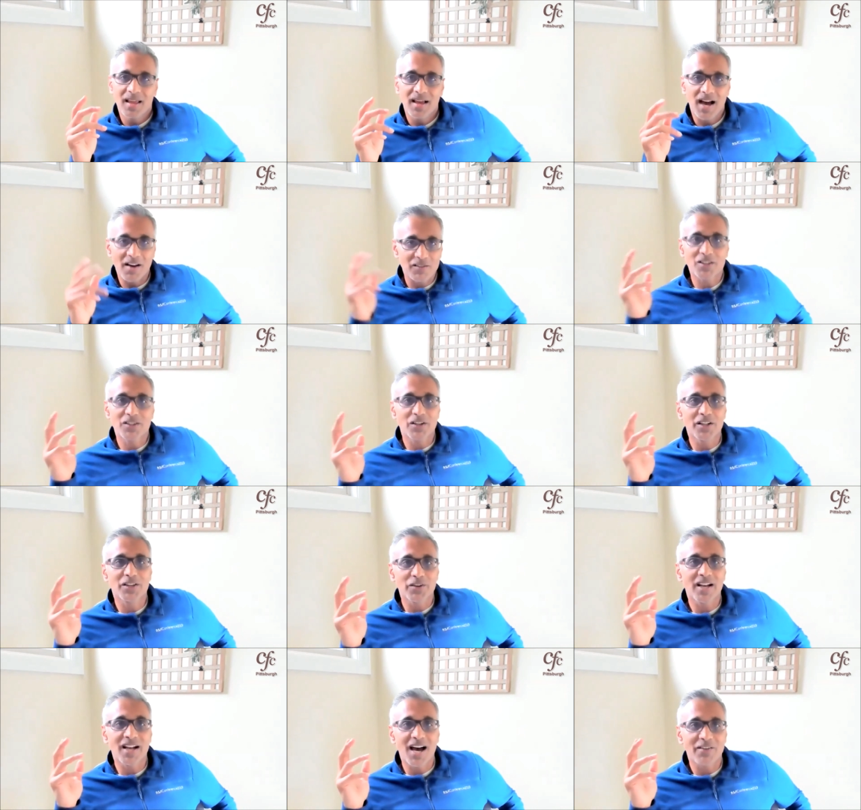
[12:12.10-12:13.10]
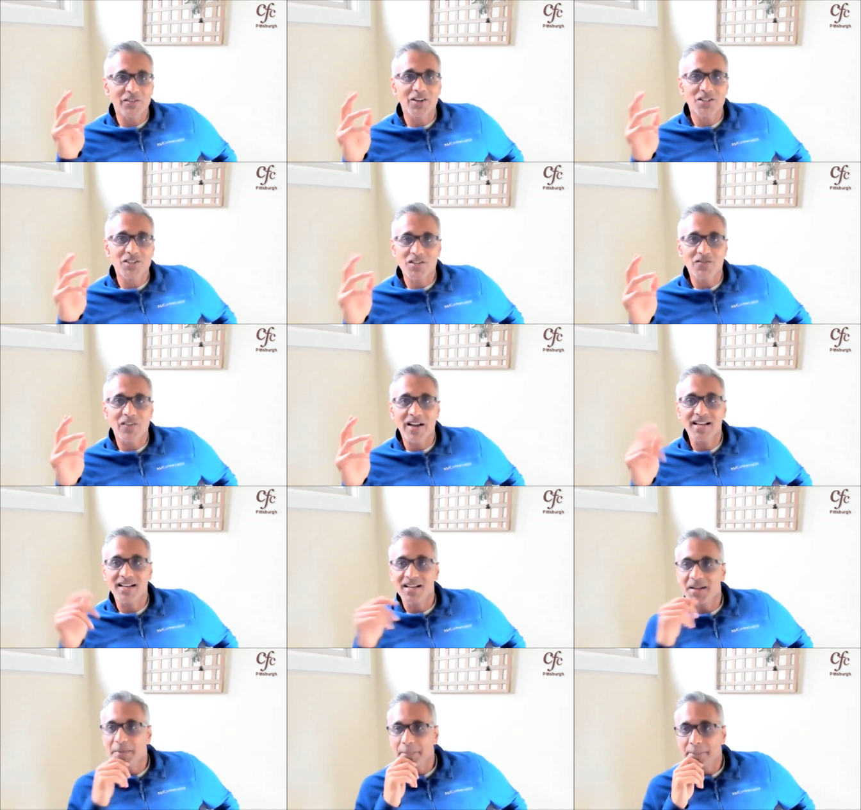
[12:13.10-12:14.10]
after 33 and a half years of
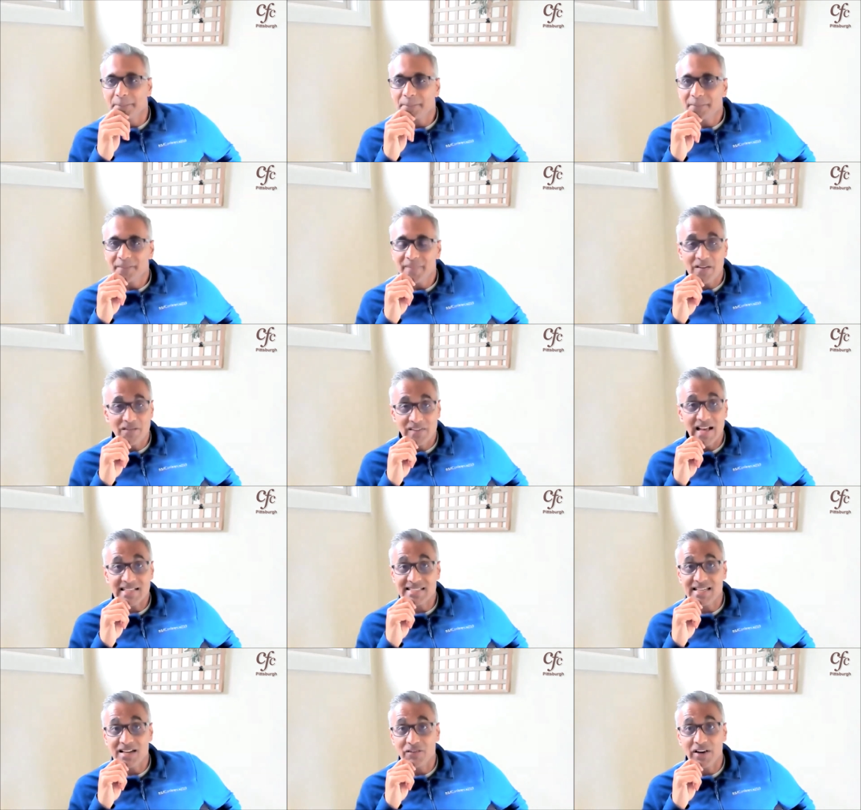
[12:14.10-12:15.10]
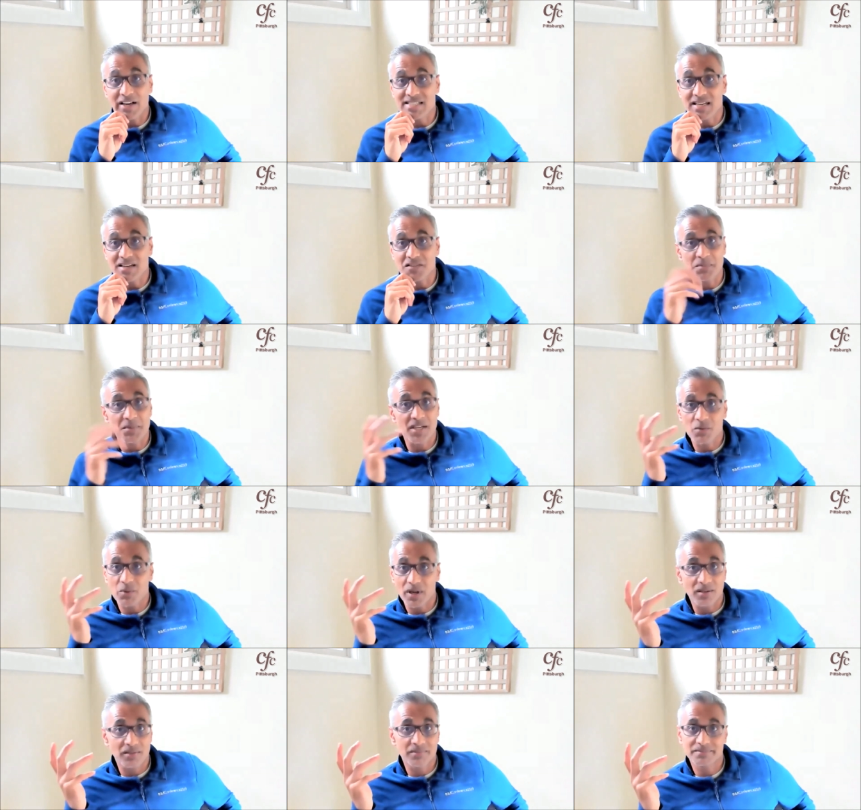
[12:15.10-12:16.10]
fighting. If that's the advice he gives me,
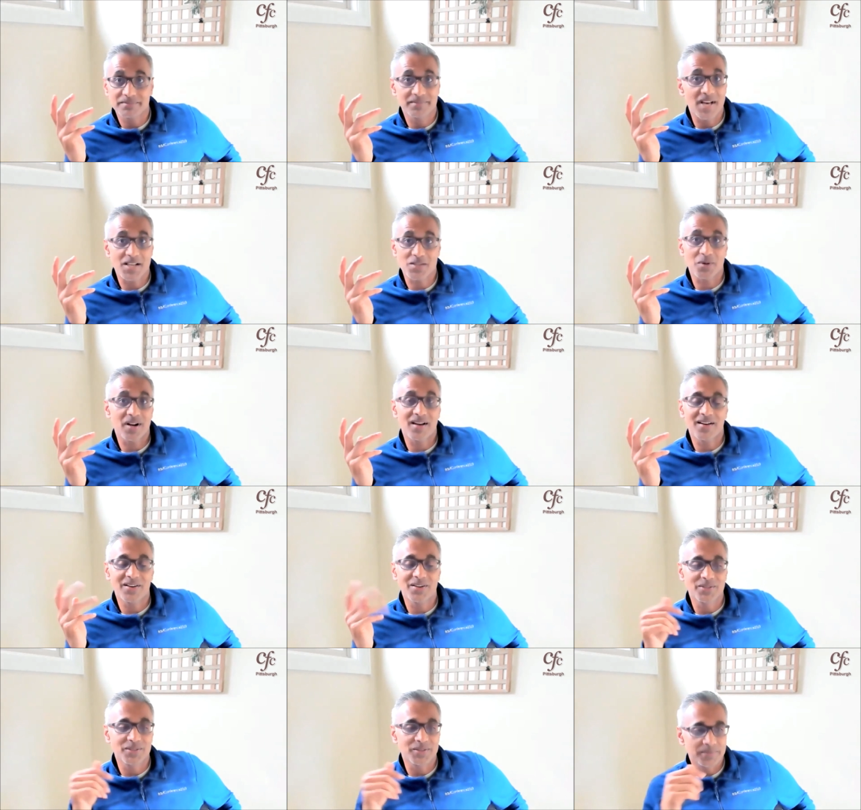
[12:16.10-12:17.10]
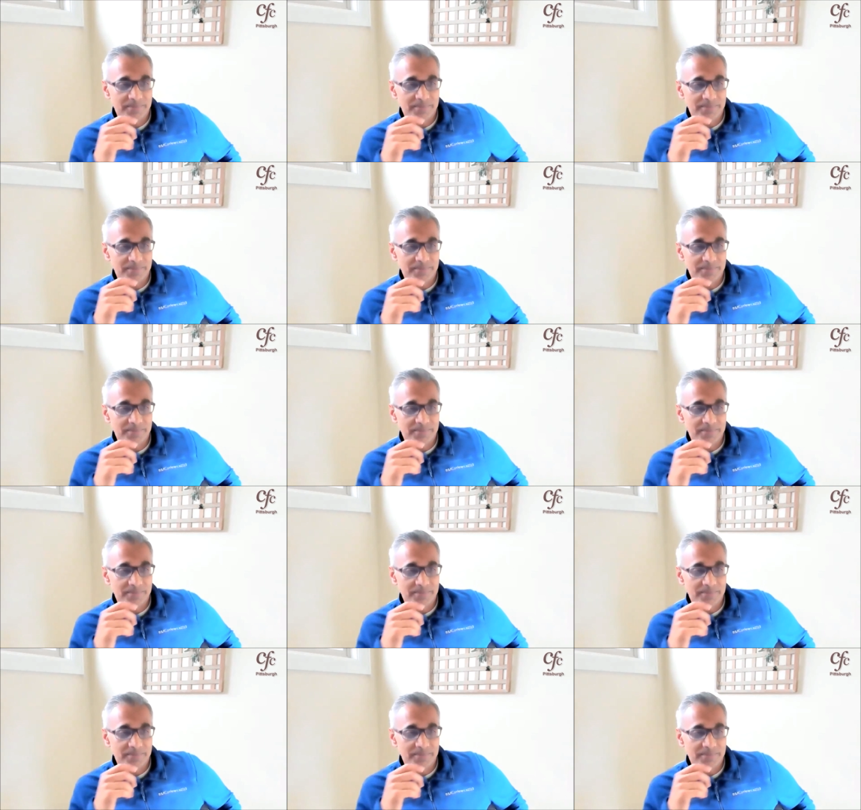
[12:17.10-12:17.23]
well, that's what I got to do.